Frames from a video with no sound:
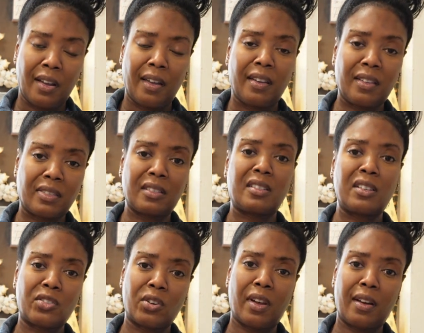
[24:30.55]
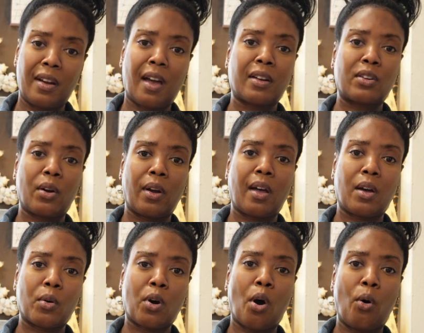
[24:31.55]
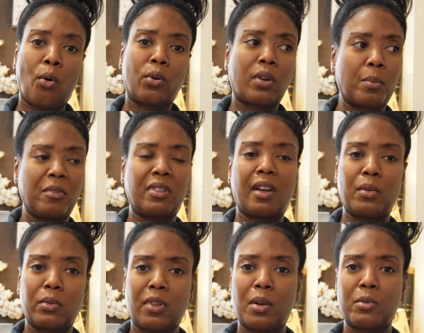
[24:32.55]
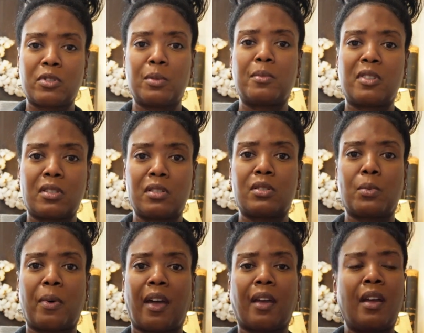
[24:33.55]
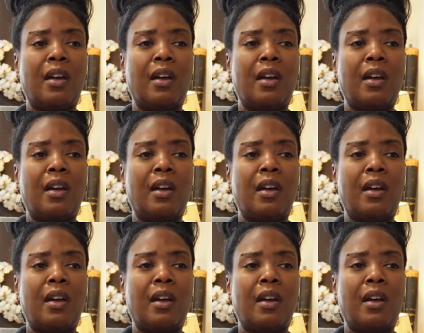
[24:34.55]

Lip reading: hit the teacher, and knocked her out cold. I mean, they were some distance away.